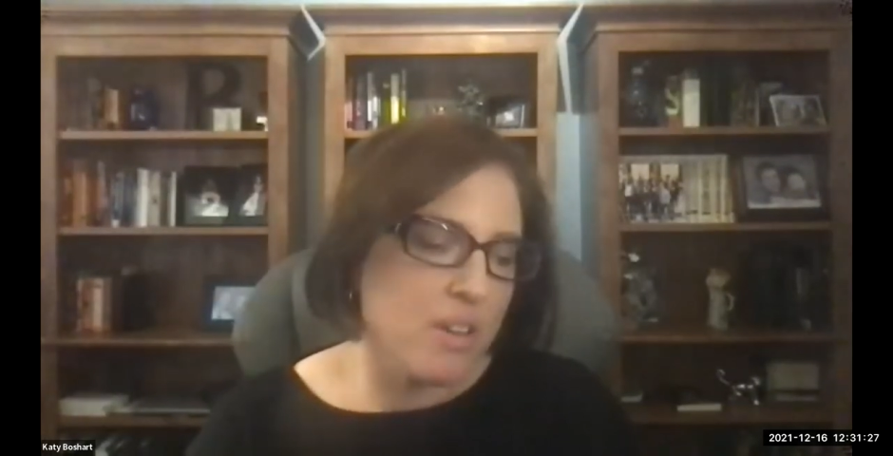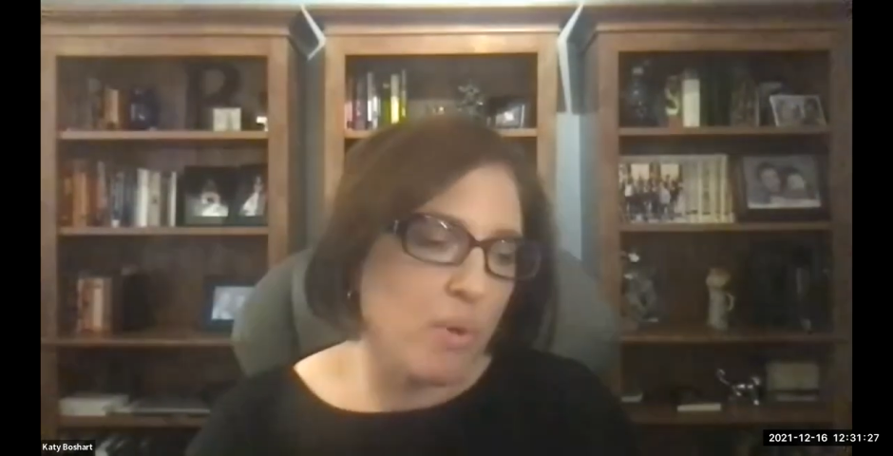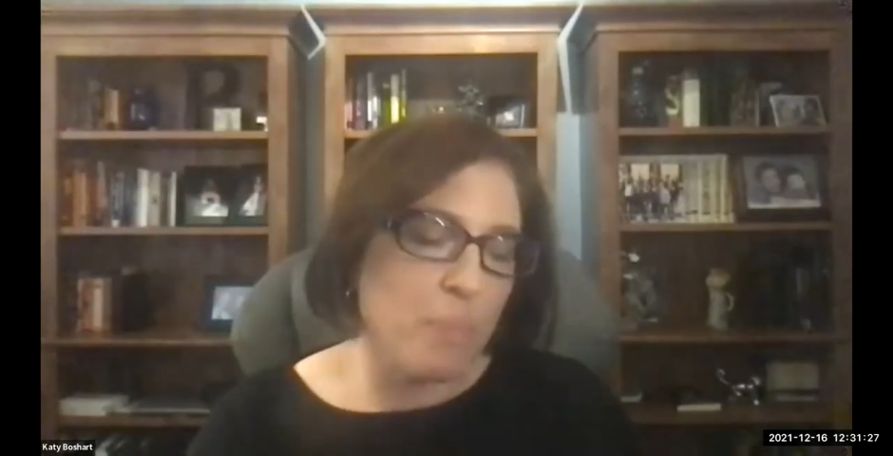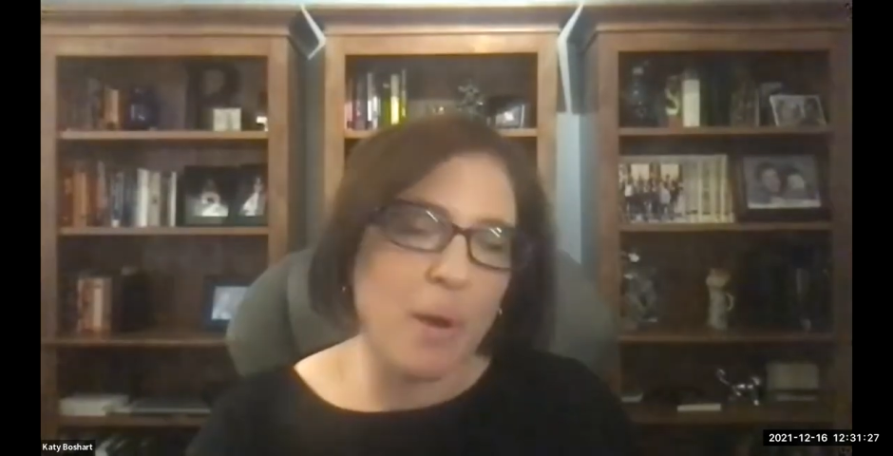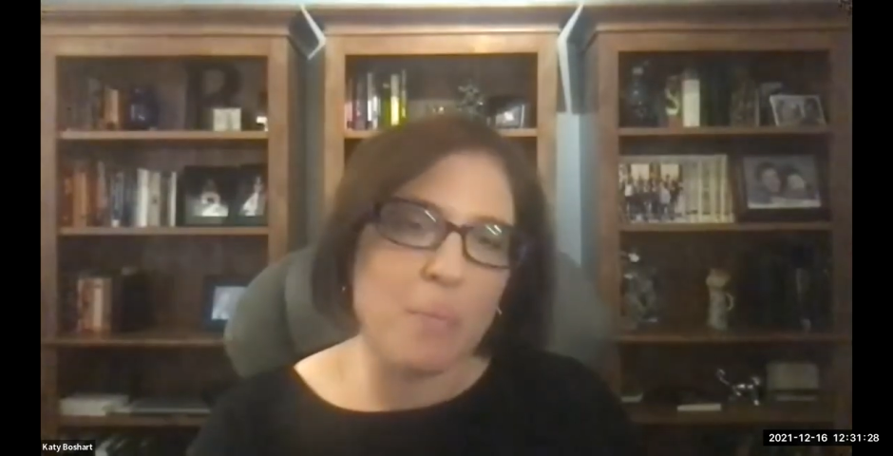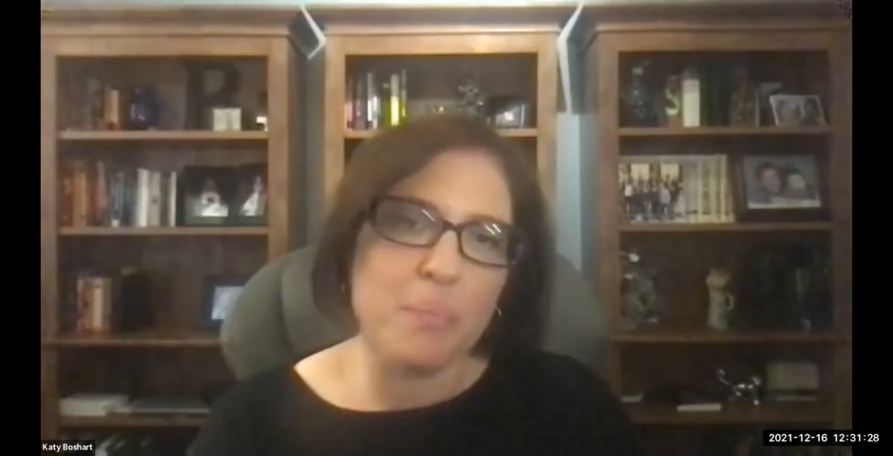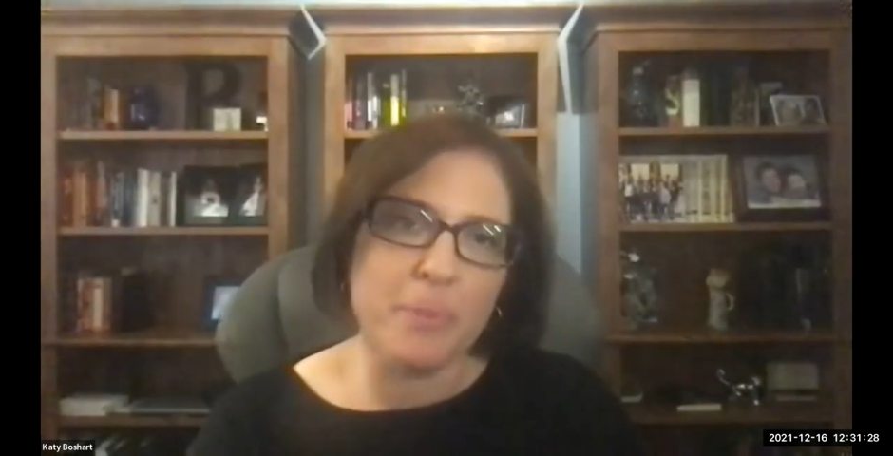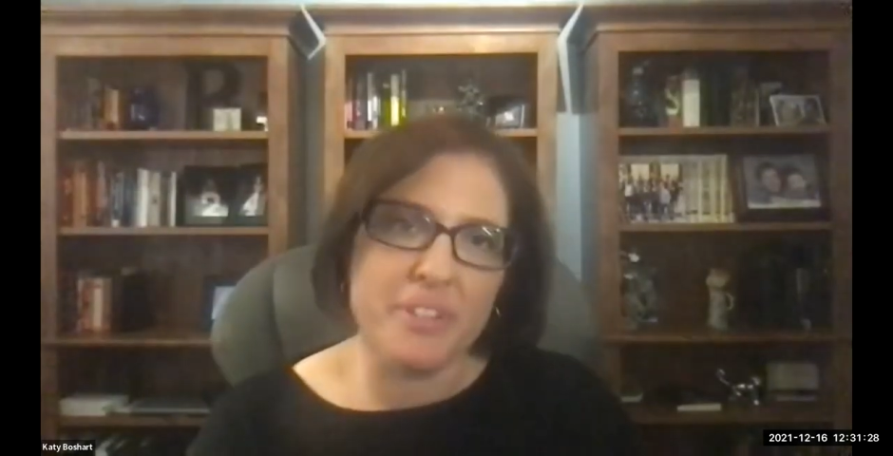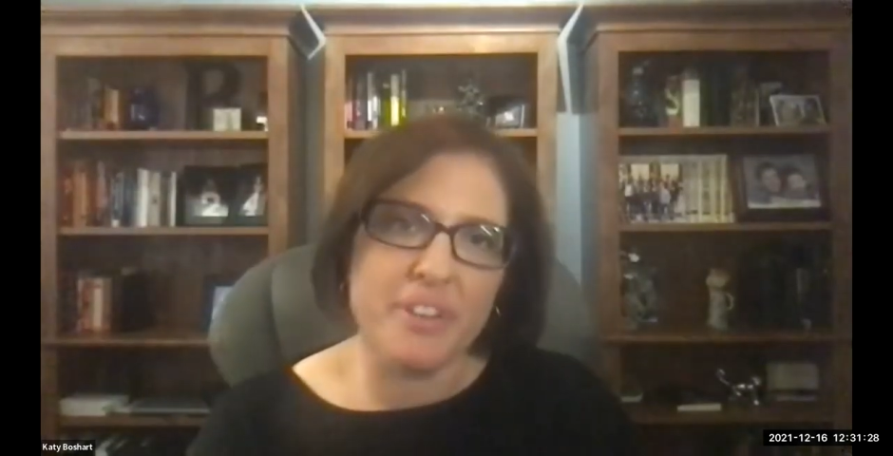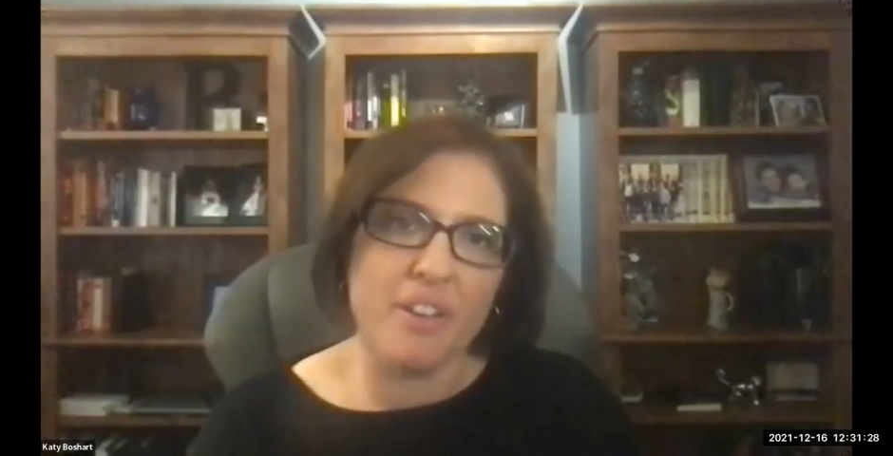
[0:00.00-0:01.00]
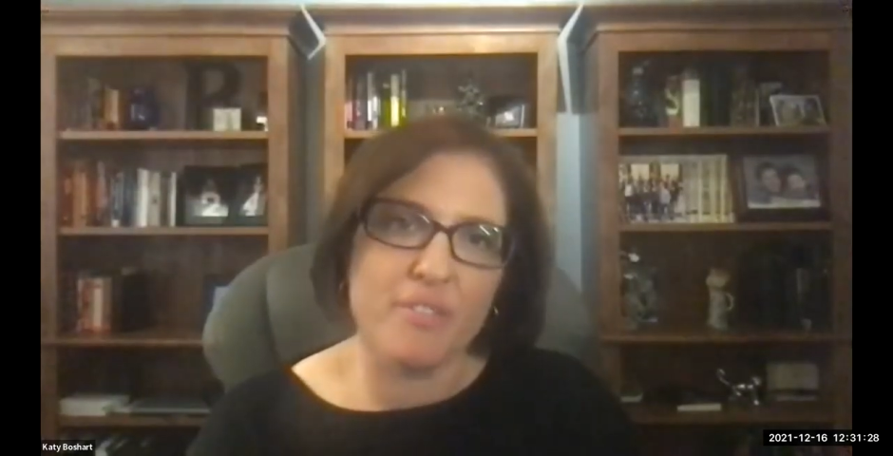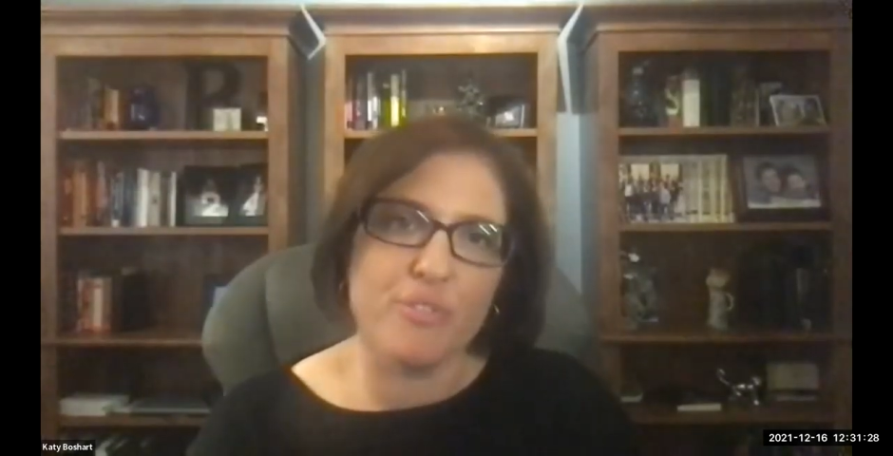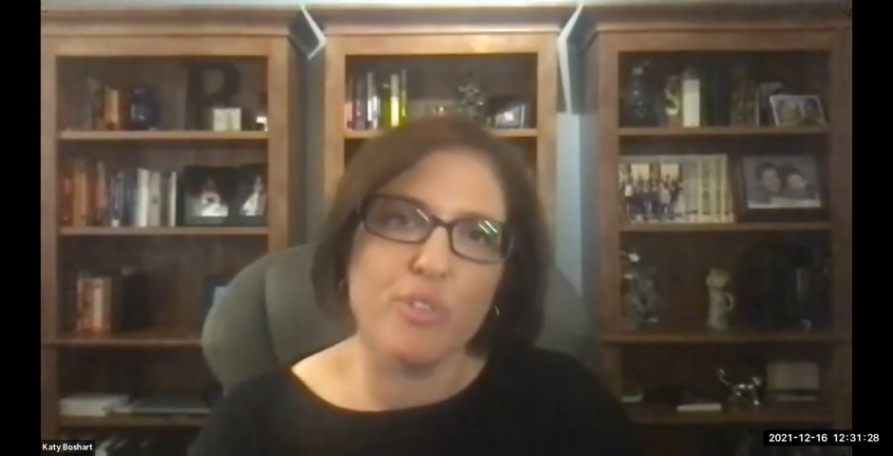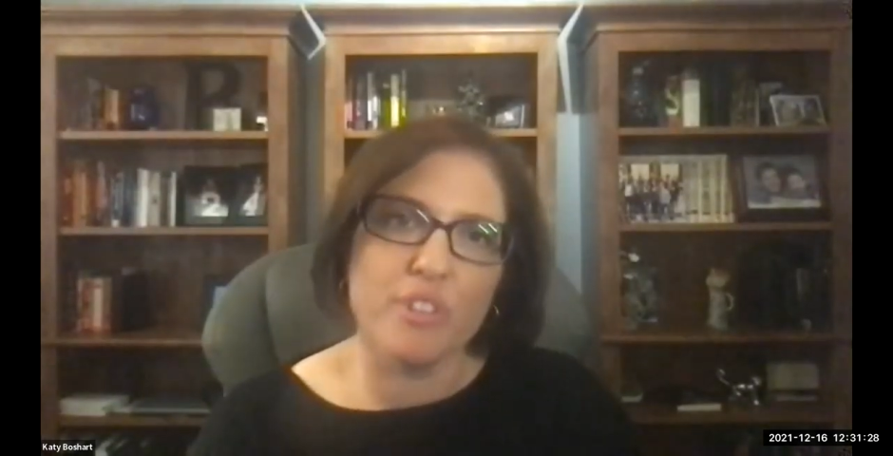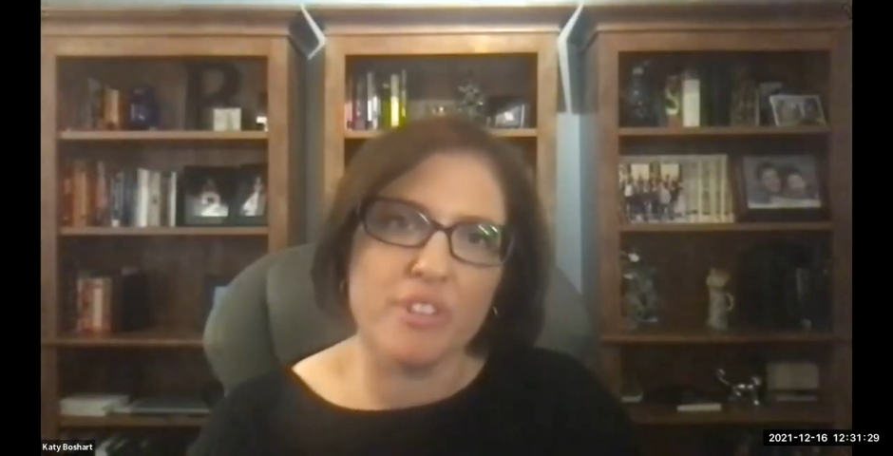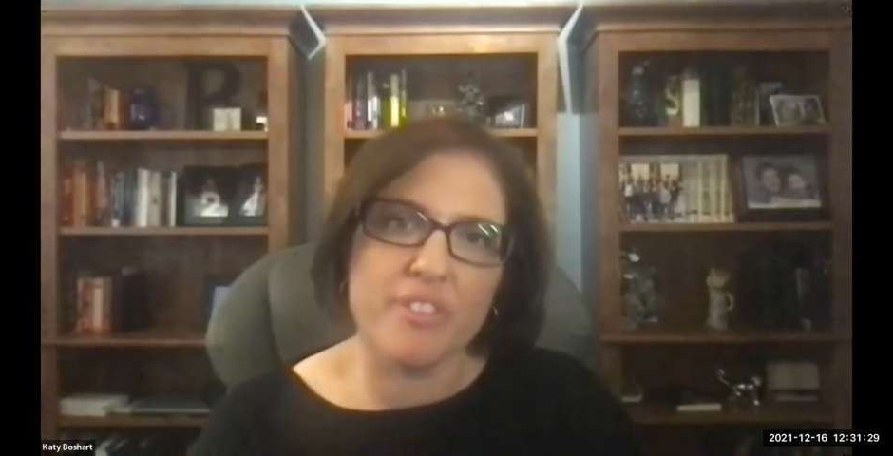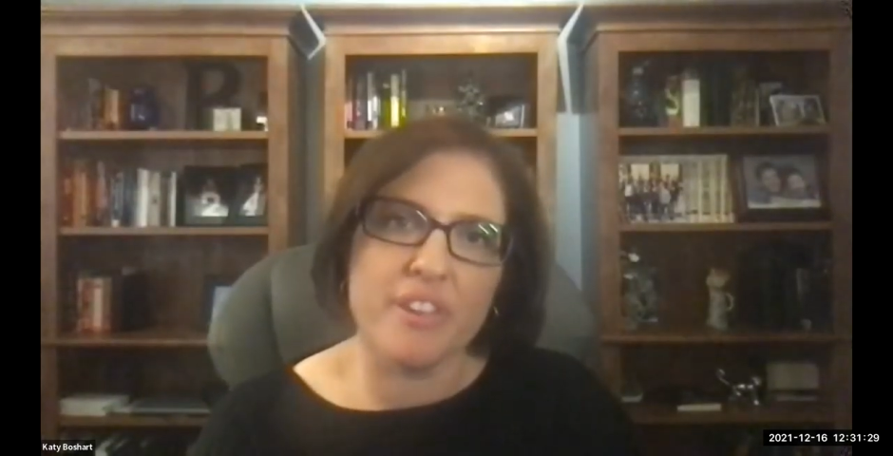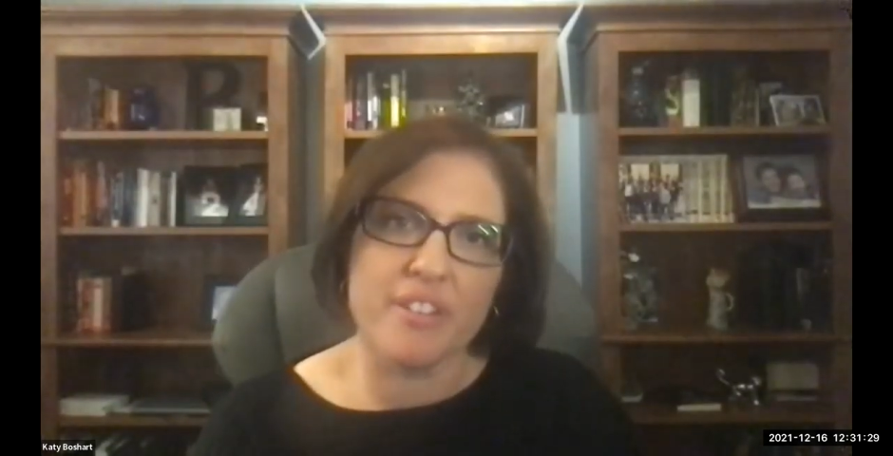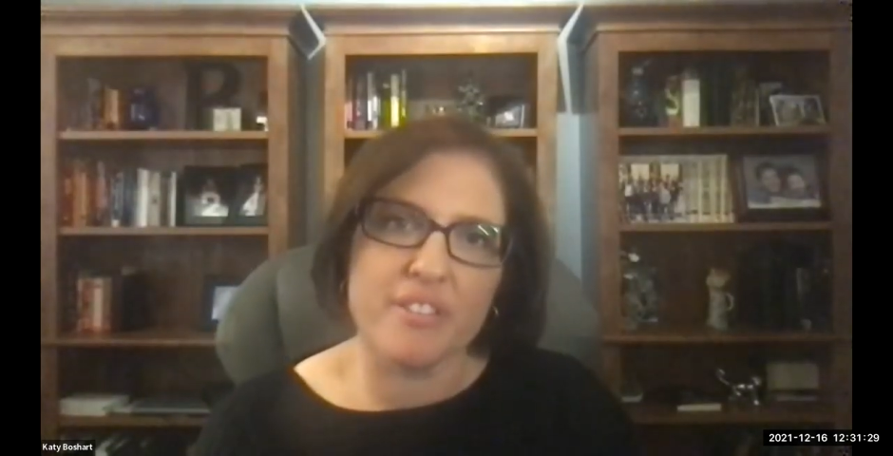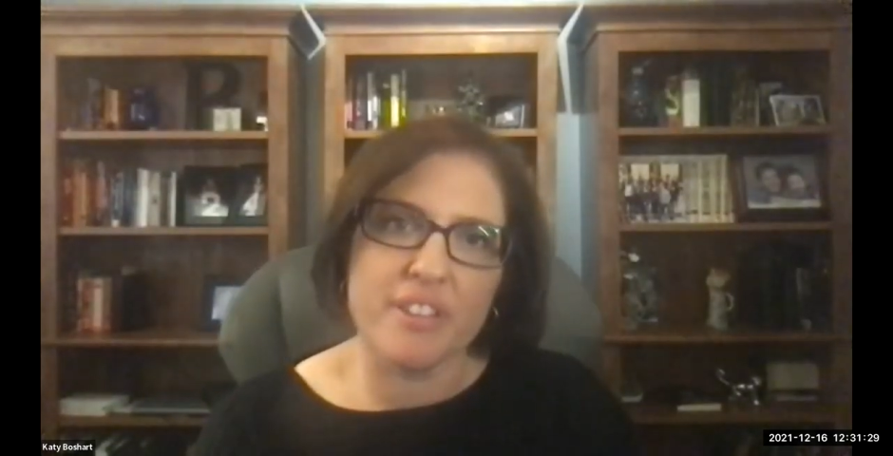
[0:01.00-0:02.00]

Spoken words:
We're probably not fully there